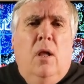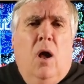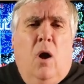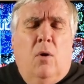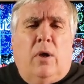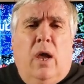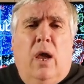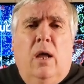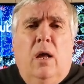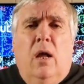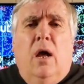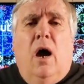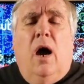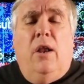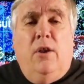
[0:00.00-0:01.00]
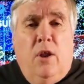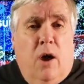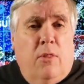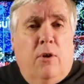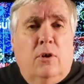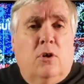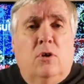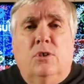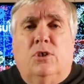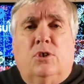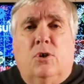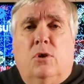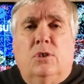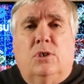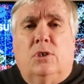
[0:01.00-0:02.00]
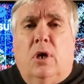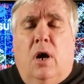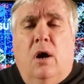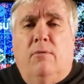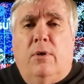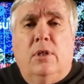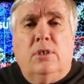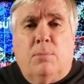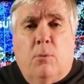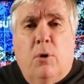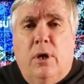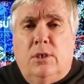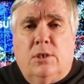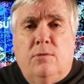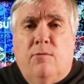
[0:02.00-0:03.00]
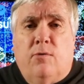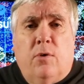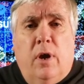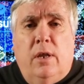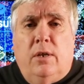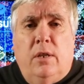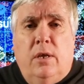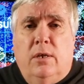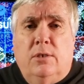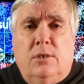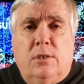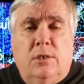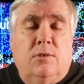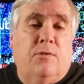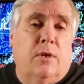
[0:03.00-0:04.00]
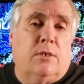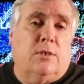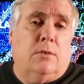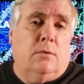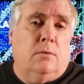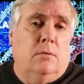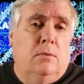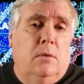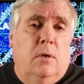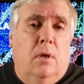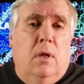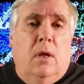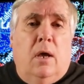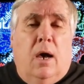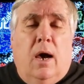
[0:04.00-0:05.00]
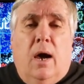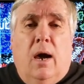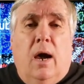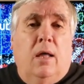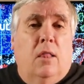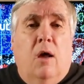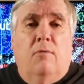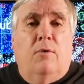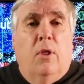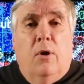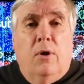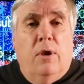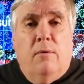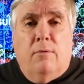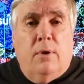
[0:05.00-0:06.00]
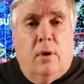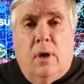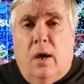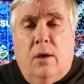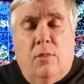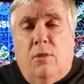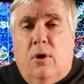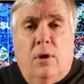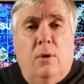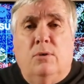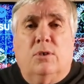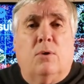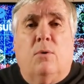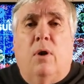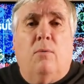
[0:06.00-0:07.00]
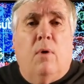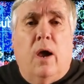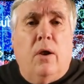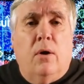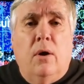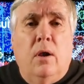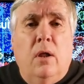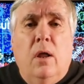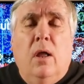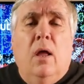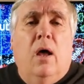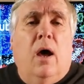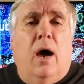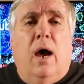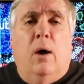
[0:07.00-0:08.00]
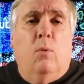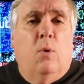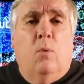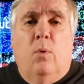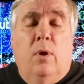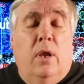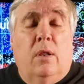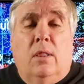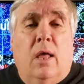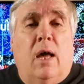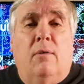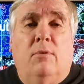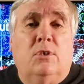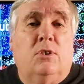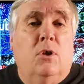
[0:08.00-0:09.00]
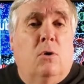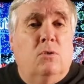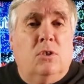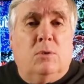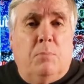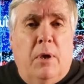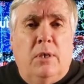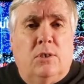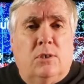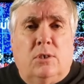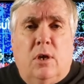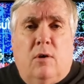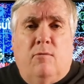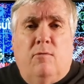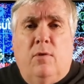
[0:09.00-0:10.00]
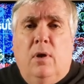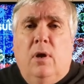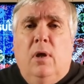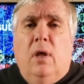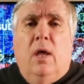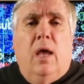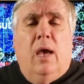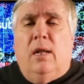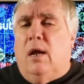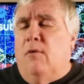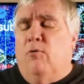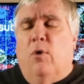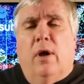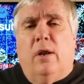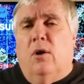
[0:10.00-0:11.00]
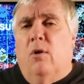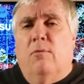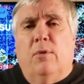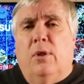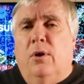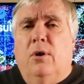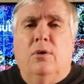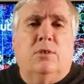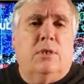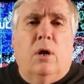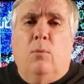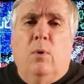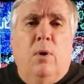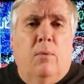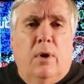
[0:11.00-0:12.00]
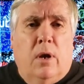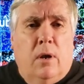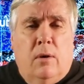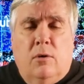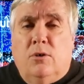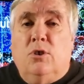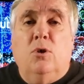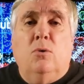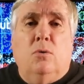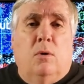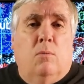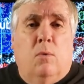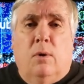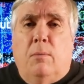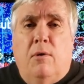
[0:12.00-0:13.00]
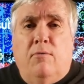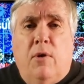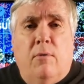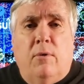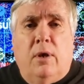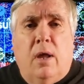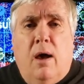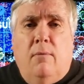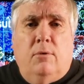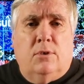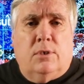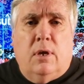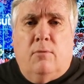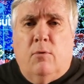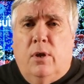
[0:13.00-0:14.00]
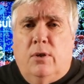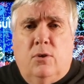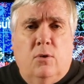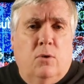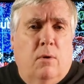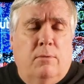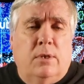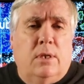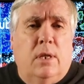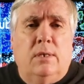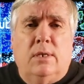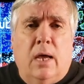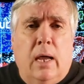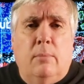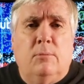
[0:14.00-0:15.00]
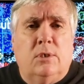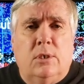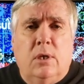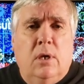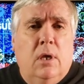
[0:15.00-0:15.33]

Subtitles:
Okay, another good source of inspiration for ideas is fiction. I love Larry Niven. I thought he was a great writer. I will read a lot of his known space stuff. And I've read it over the years and I'll reread it. Dune, one of my favorite novels. I've read Dune over 10 times.